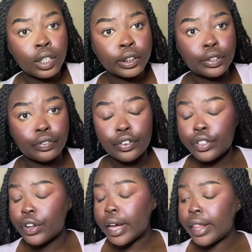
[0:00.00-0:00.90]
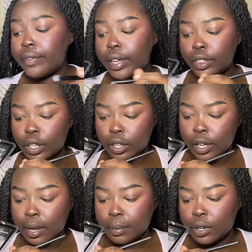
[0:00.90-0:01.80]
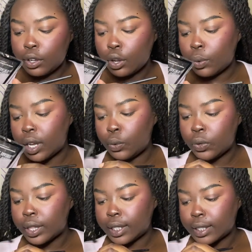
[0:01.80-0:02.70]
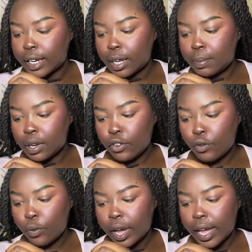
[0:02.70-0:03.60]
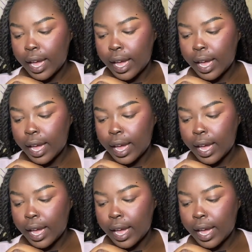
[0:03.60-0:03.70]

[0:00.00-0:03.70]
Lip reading: To further elevate the look, I'm going to go in with a tiny bit of white